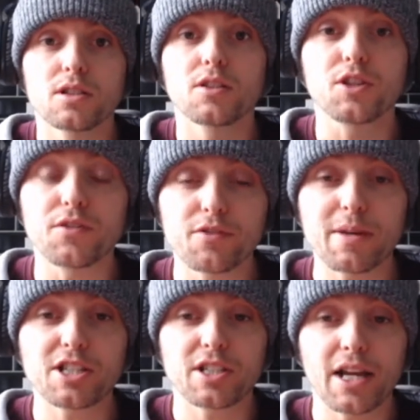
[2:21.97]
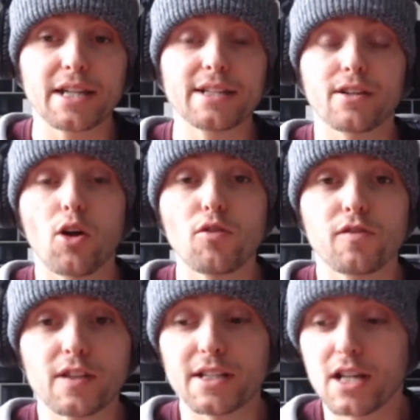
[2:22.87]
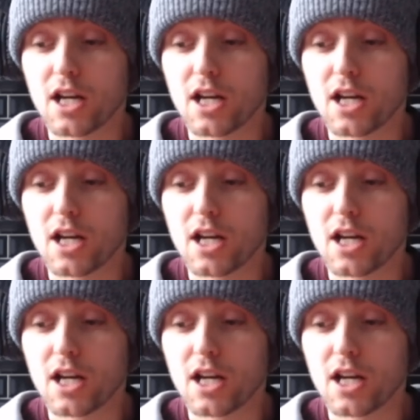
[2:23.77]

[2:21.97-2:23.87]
the information I need, and hopefully